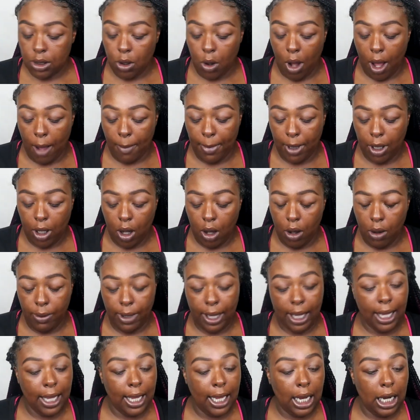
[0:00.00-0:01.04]
I'm gonna go
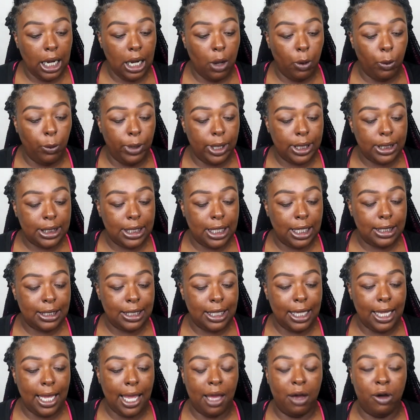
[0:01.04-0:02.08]
in with
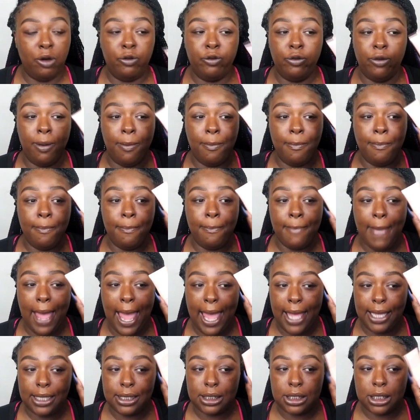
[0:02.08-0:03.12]
the e.l.f.
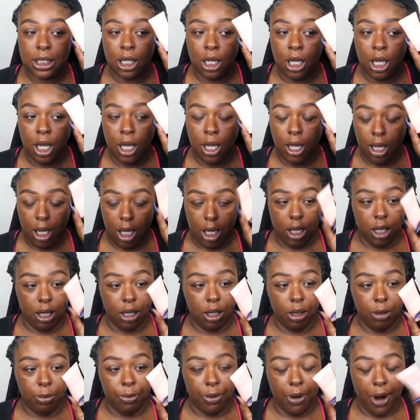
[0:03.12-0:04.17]
matte
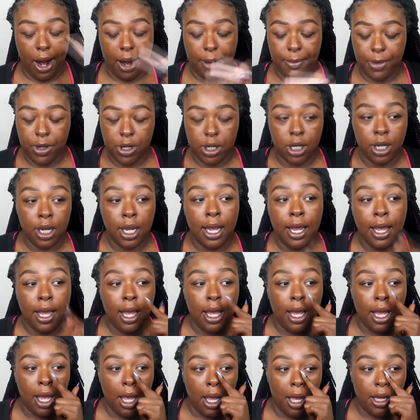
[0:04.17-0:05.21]
primer,
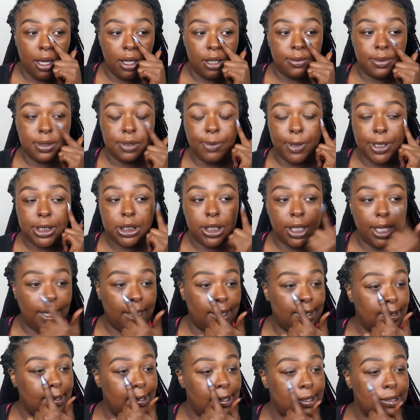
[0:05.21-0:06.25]
especially
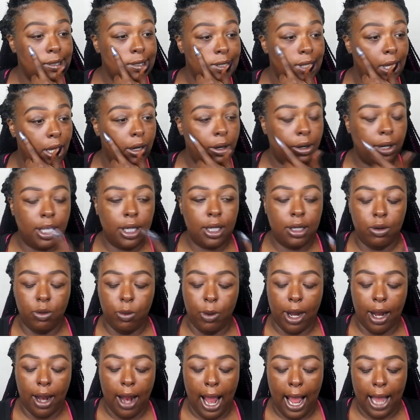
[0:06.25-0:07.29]
in this area
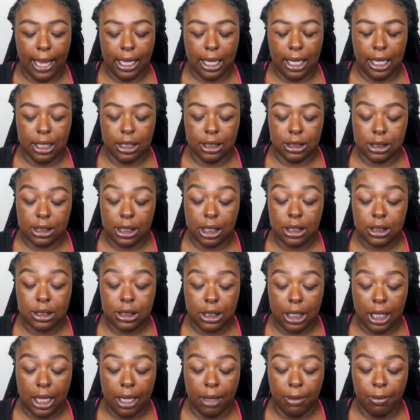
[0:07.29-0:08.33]
where I tend to
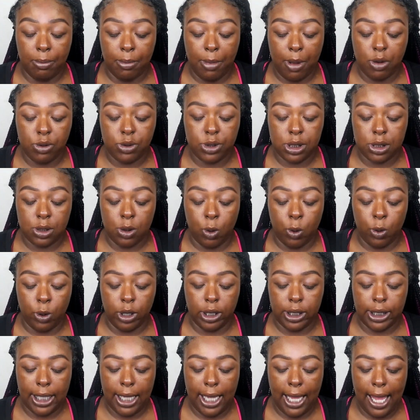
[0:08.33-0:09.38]
get most
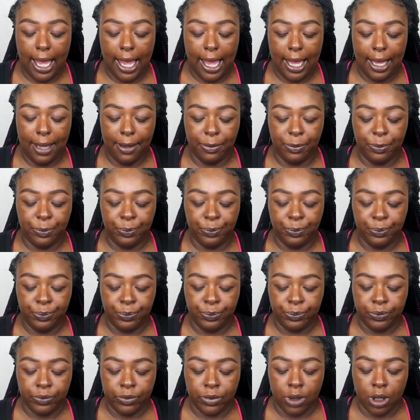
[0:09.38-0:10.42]
oily at.
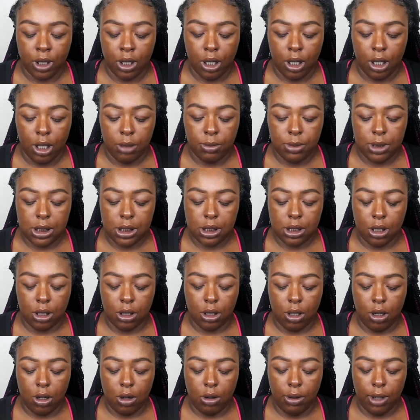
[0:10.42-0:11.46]
I'm just gonna
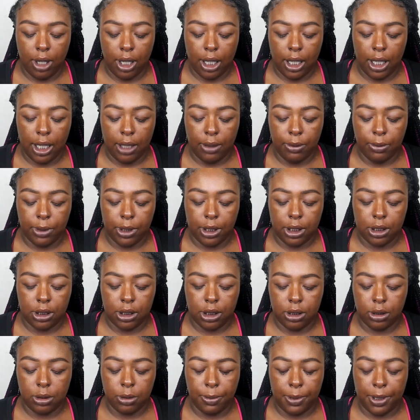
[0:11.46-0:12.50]
go in with a
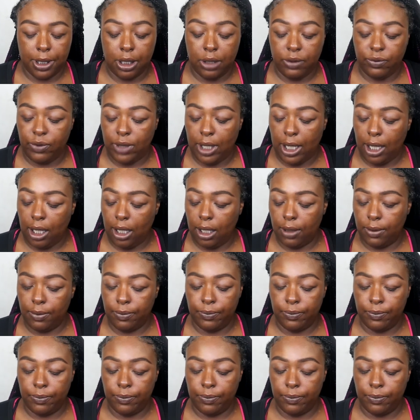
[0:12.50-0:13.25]
little bit of that.